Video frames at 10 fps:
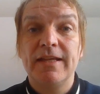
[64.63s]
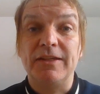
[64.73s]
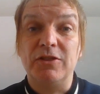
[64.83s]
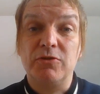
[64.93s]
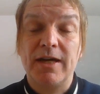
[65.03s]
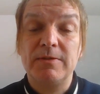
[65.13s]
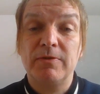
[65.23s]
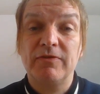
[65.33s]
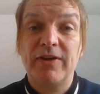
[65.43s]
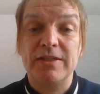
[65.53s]
that you try to
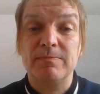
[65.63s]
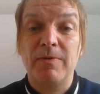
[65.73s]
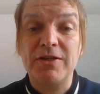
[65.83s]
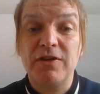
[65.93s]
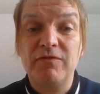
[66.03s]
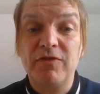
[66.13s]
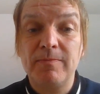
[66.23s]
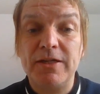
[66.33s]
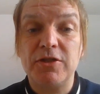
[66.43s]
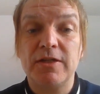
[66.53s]
provide as much
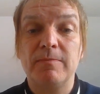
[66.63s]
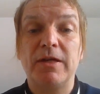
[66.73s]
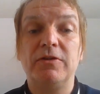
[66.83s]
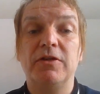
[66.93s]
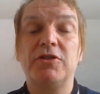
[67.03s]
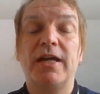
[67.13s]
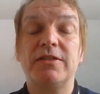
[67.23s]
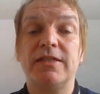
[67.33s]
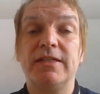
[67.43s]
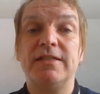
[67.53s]
information about your
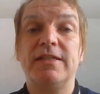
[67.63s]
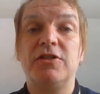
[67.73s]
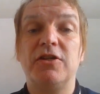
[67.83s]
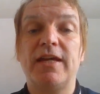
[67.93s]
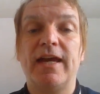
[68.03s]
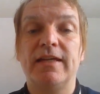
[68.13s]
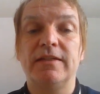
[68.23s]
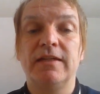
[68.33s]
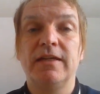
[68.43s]
child's needs as you can.